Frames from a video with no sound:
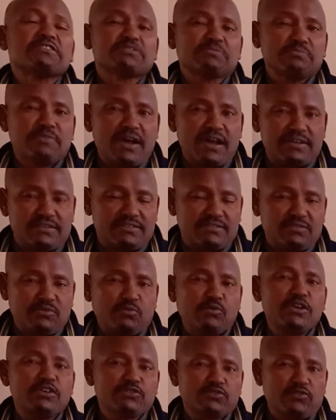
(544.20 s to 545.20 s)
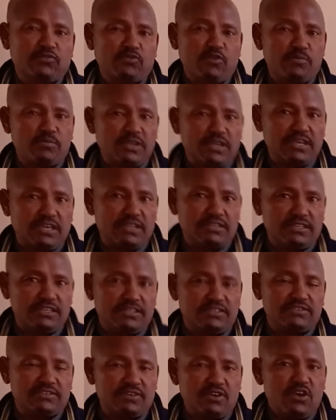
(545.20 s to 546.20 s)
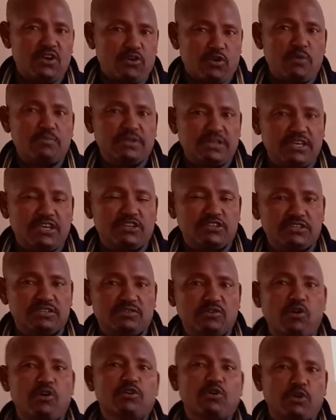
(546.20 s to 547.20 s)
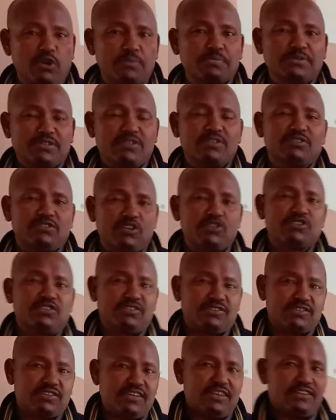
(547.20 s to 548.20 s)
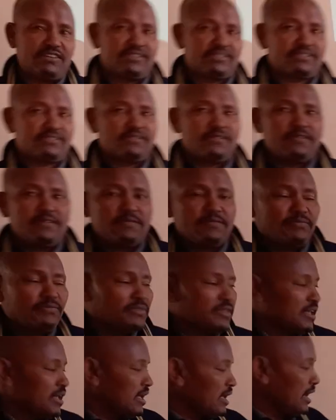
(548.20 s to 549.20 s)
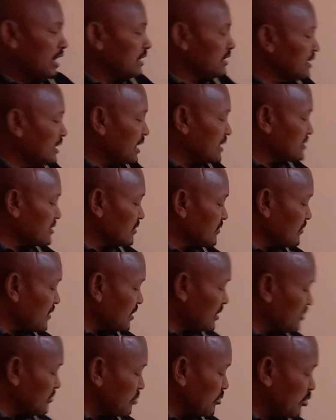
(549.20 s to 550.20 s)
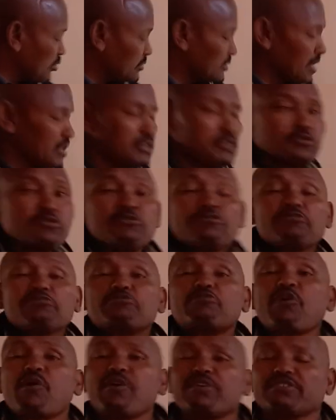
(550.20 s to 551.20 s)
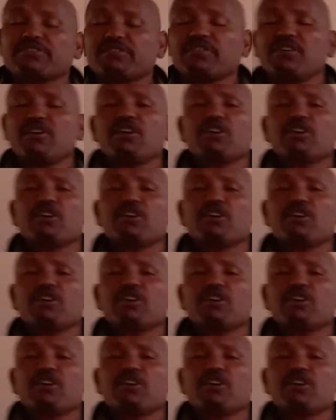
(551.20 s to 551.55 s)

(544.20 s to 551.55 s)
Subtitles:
smart ways of communication or oral presentation skills. And the other very important, your voice,